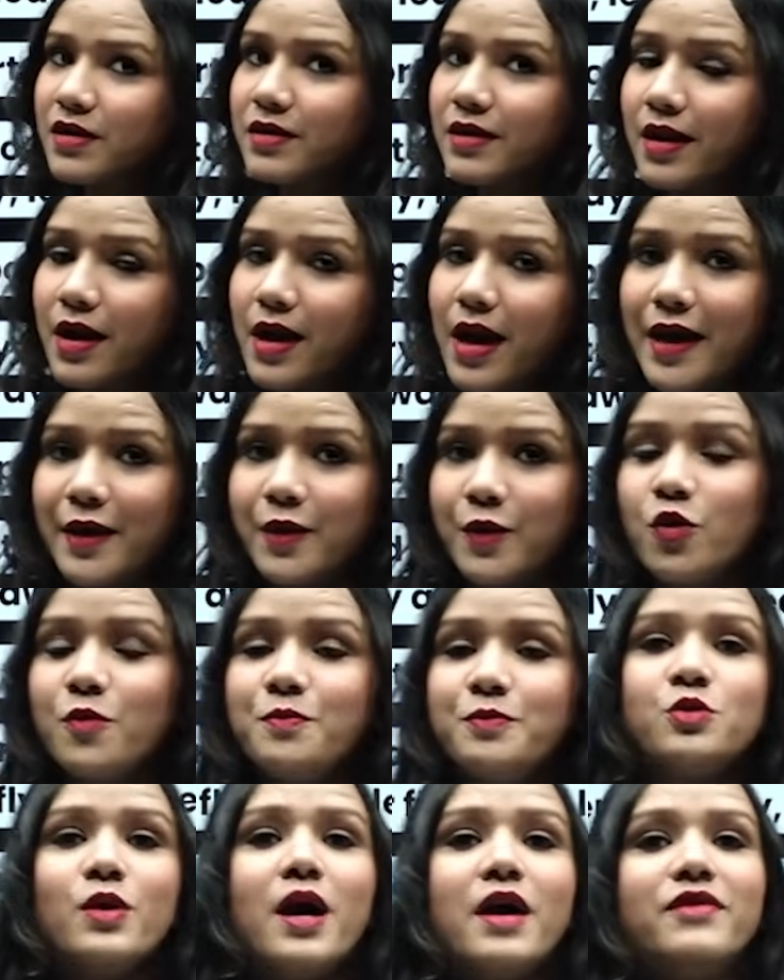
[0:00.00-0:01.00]
I hope
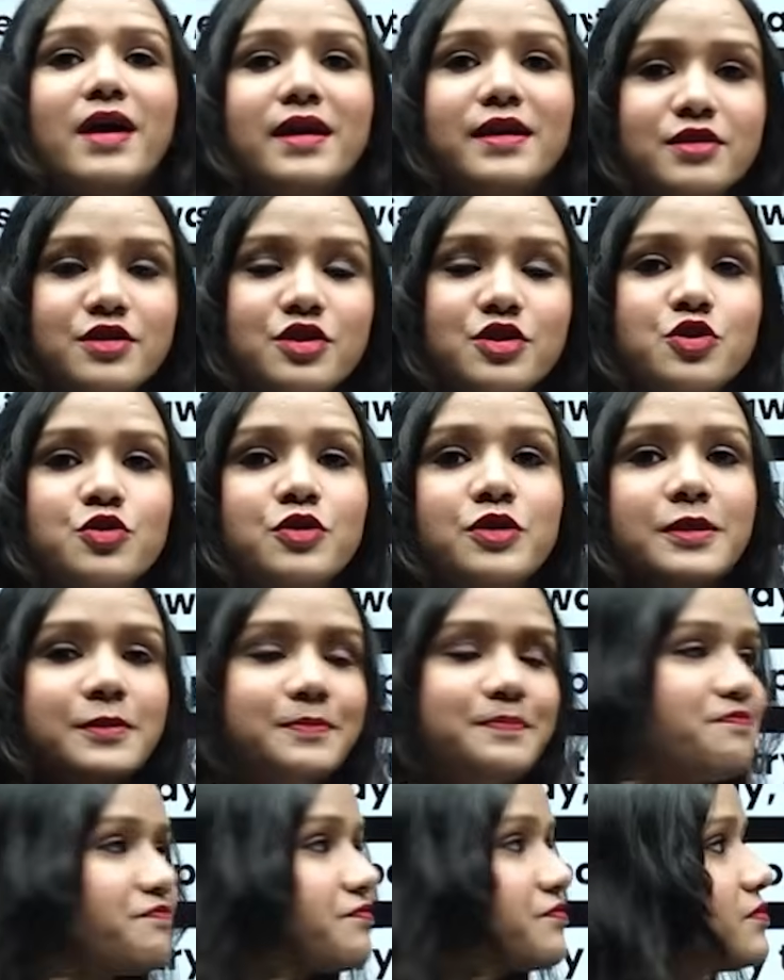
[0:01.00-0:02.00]
you have understood
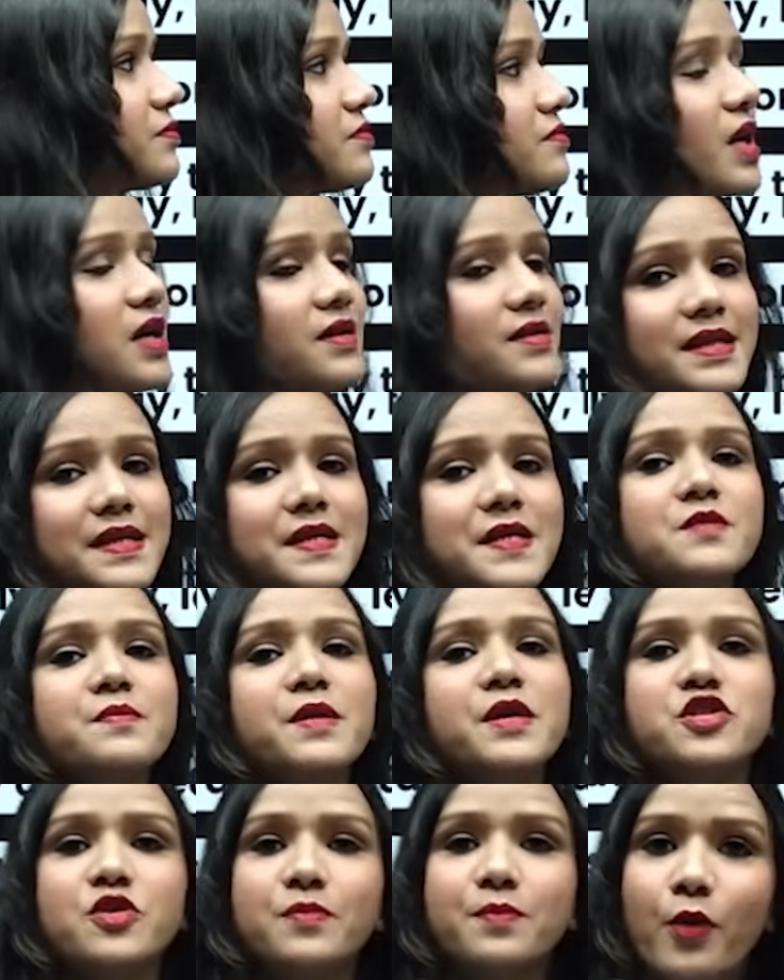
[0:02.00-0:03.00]
these
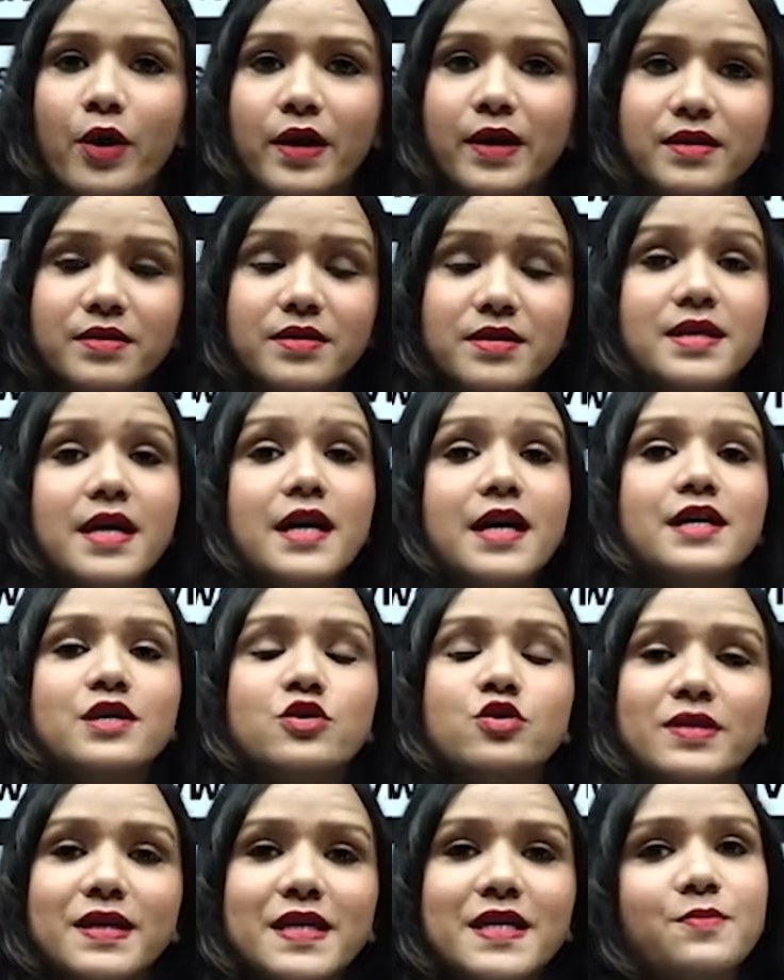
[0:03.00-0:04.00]
major pointers. So
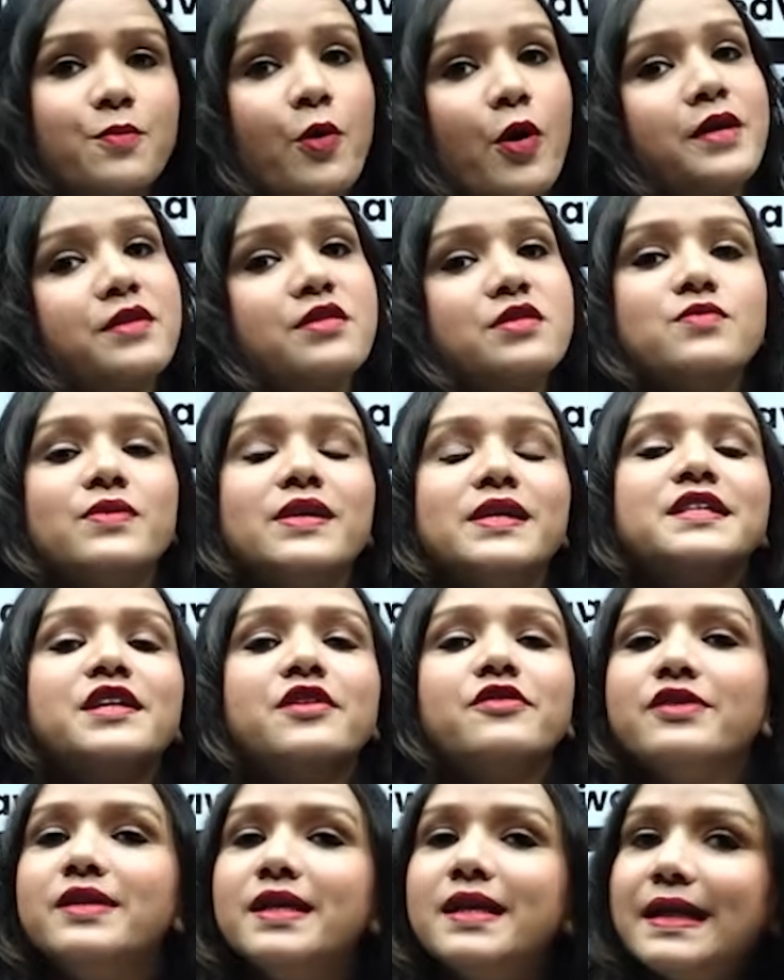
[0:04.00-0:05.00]
these pointers will
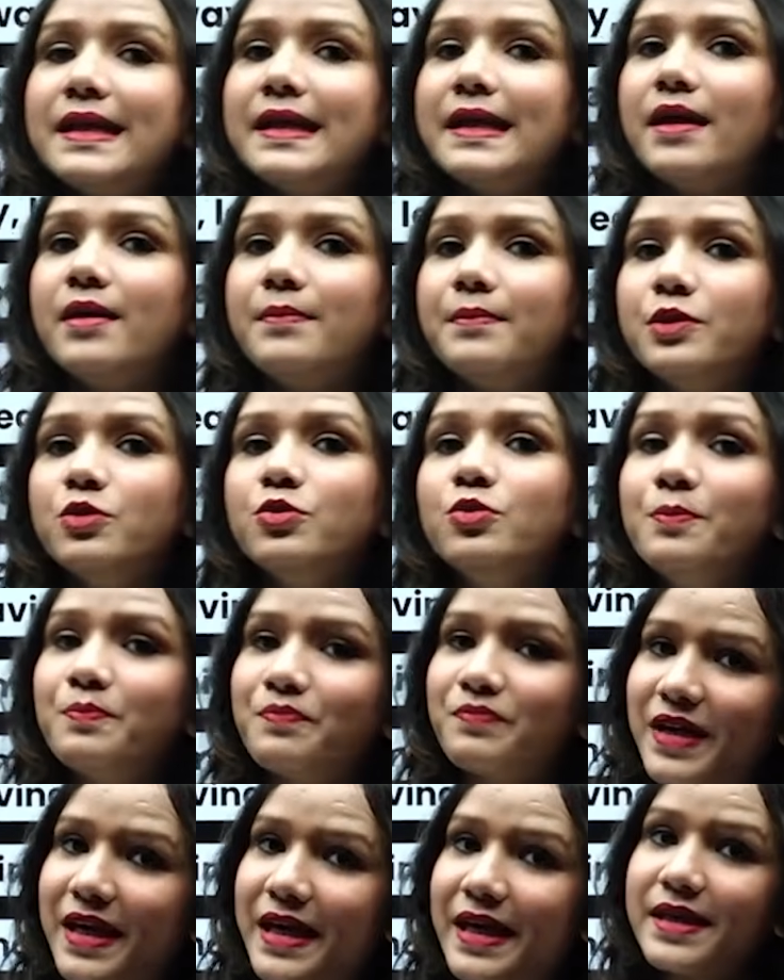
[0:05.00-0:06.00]
definitely help you
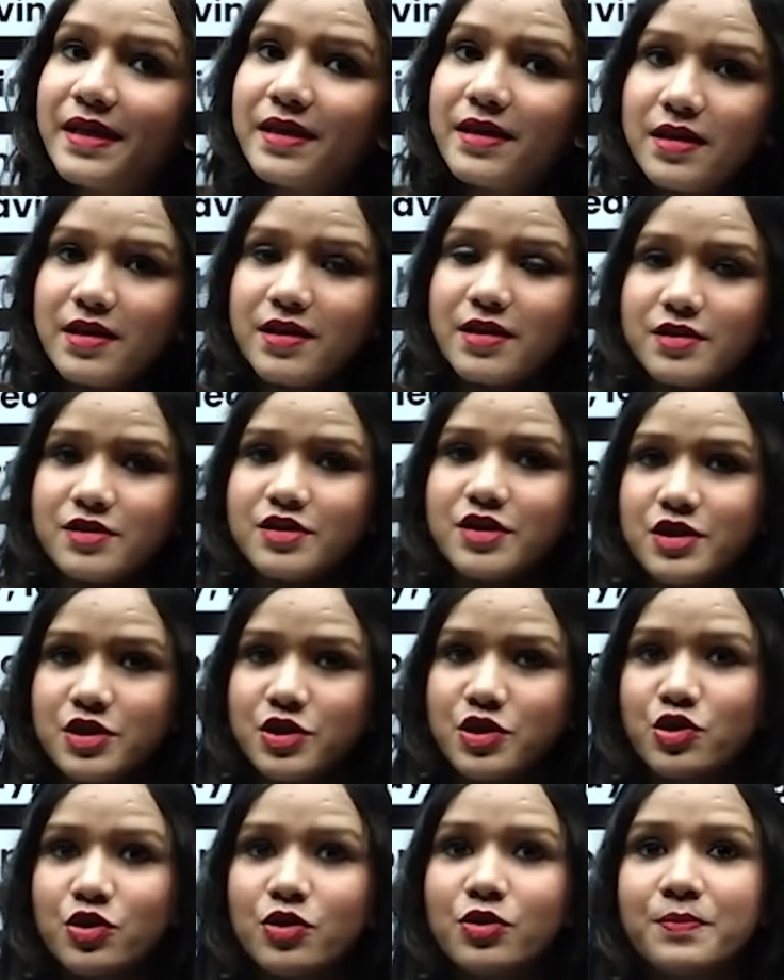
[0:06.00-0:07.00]
in just,
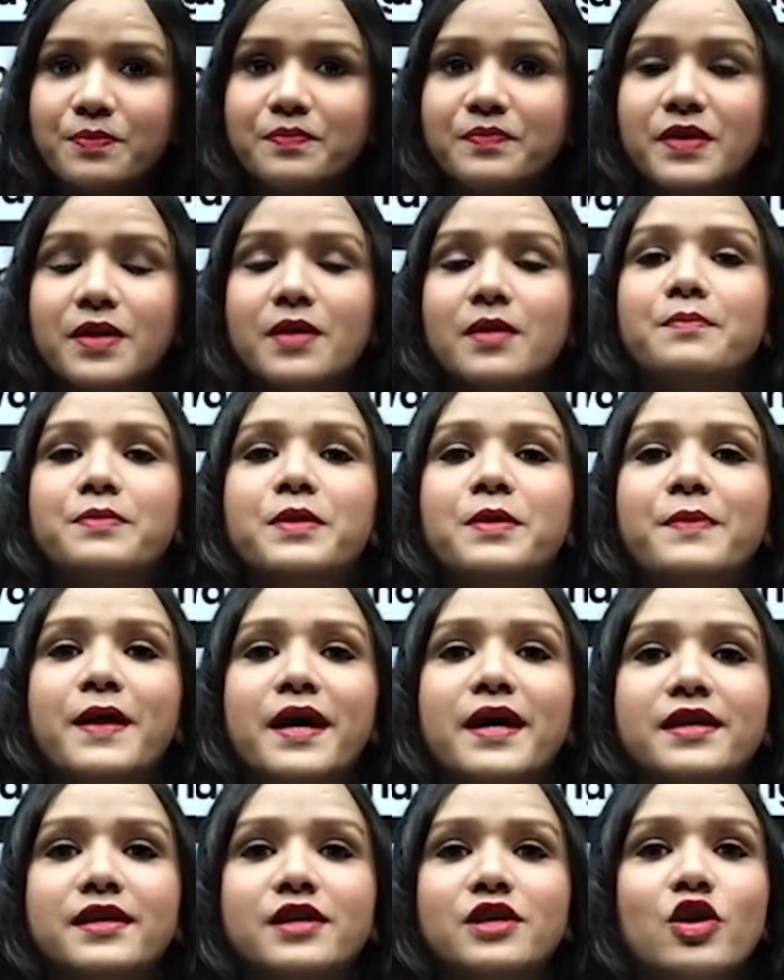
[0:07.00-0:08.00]

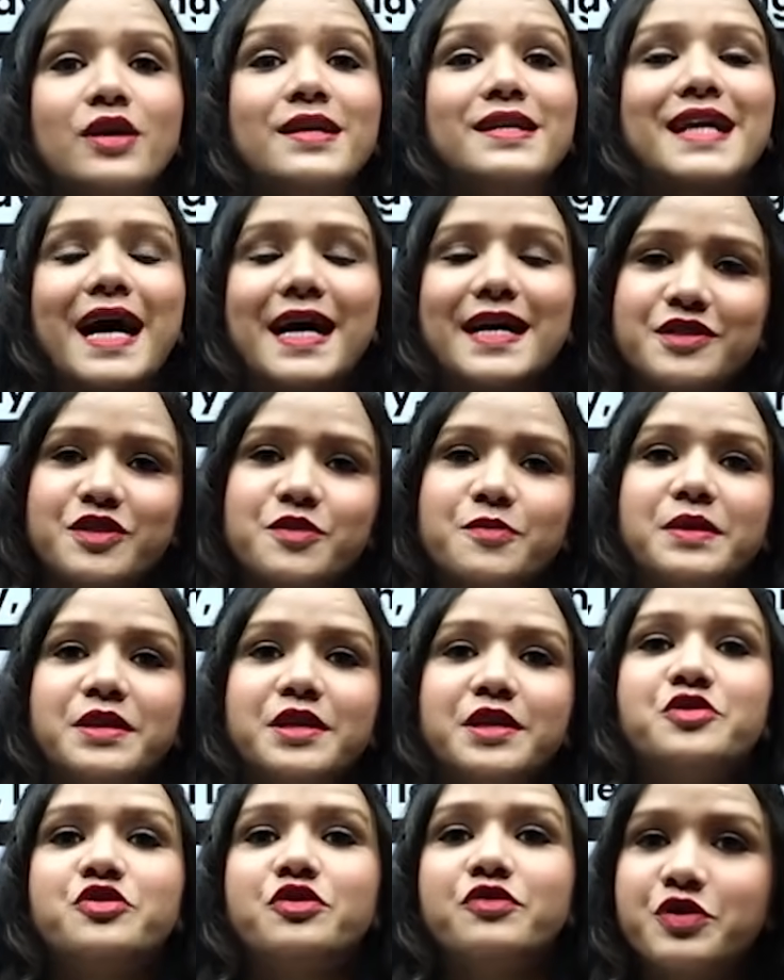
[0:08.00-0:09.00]
preparing your last
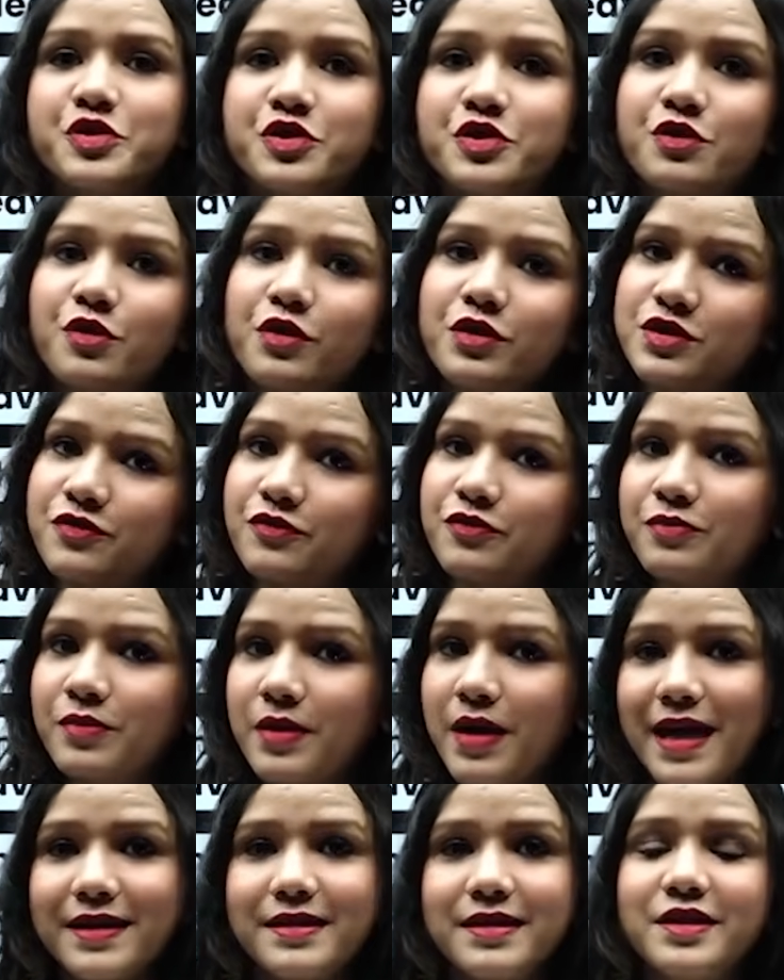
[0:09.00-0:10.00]
minute revision notes
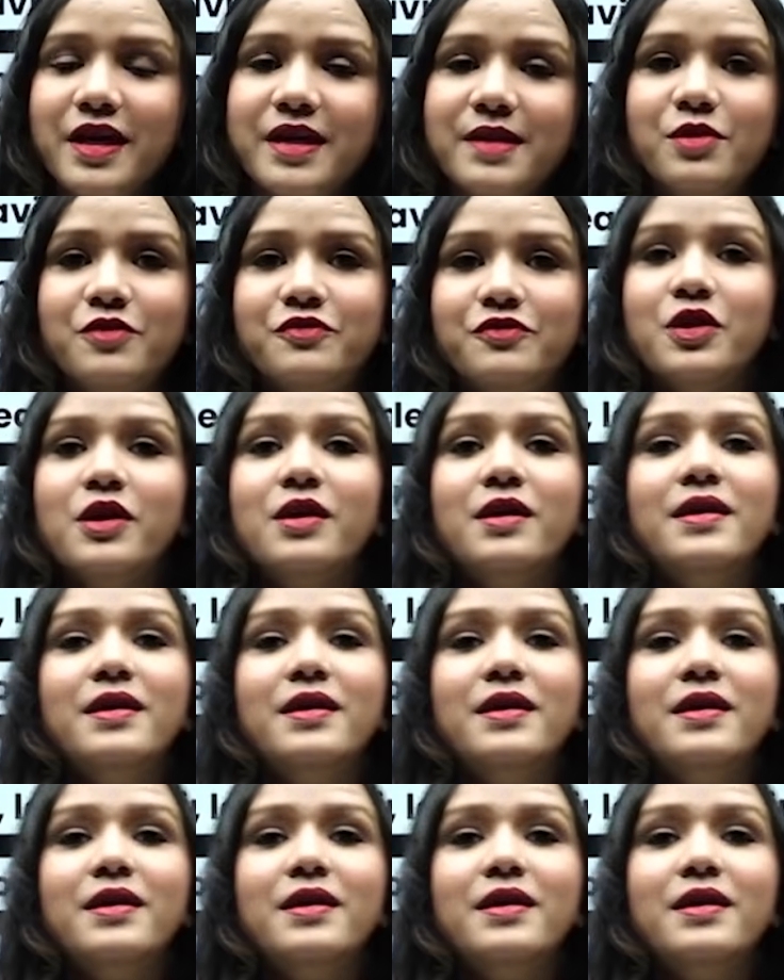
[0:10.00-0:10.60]
at the time of your